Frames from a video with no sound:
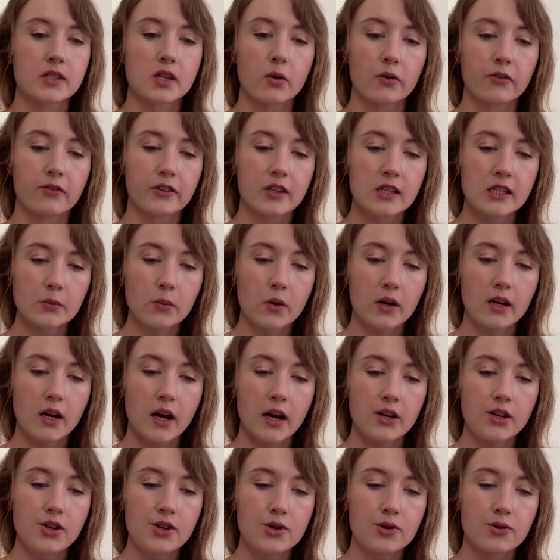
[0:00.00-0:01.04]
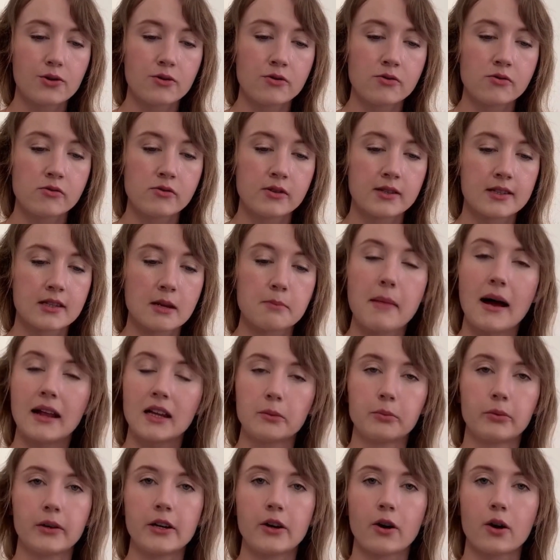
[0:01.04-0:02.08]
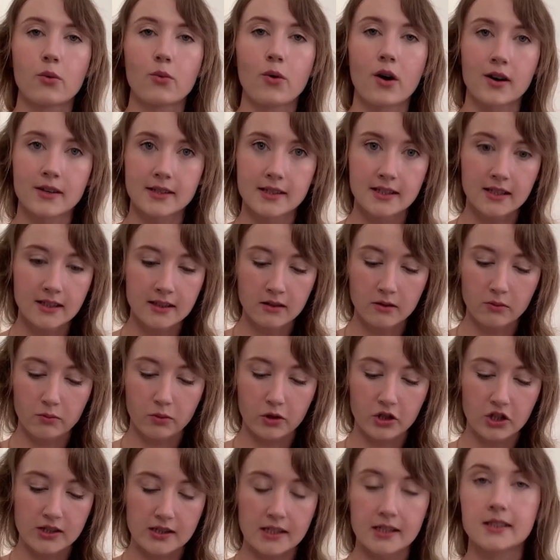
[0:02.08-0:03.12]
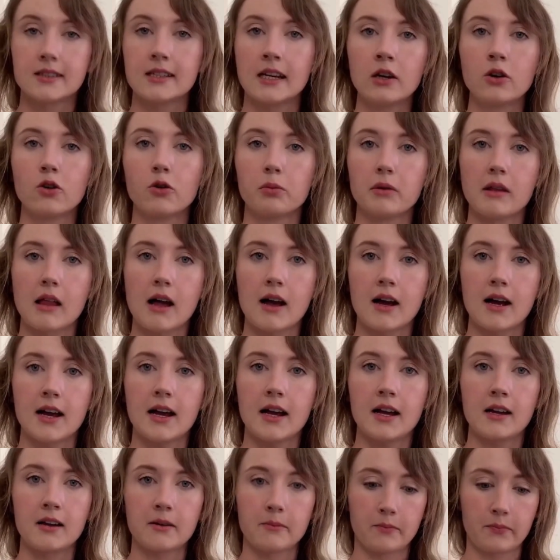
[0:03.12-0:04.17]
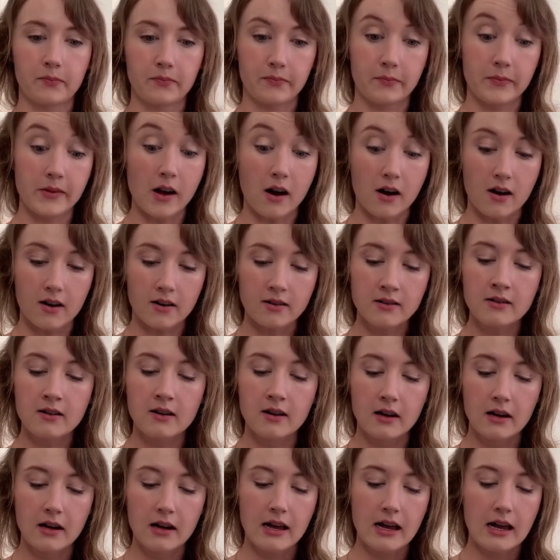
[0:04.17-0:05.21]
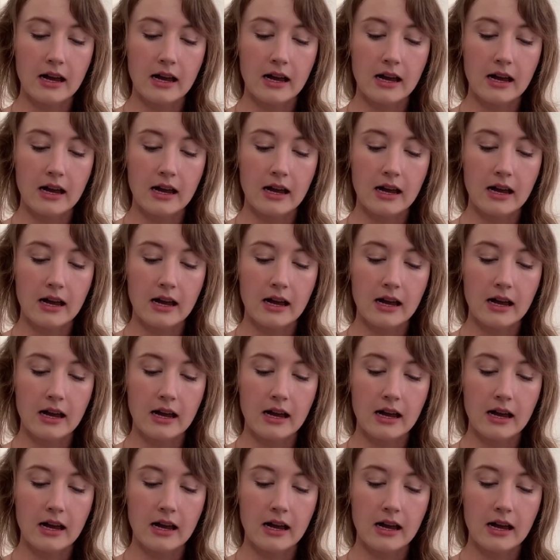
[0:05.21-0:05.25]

So for this one, I used the Malabrigo worsted, which is a single ply yarn.